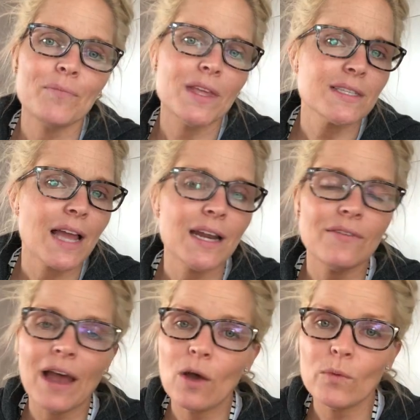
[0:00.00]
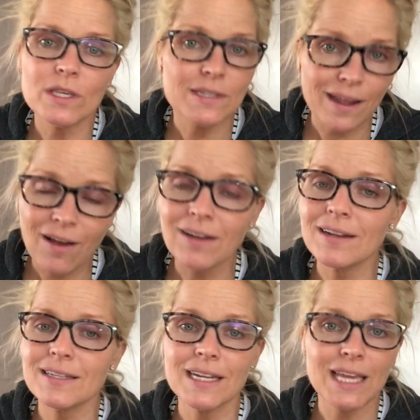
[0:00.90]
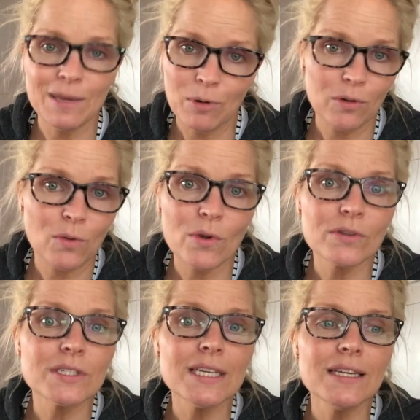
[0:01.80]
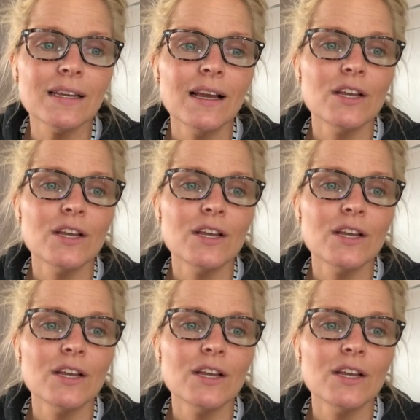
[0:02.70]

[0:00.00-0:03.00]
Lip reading: It's kind of how we stay honest and keep our loyalty.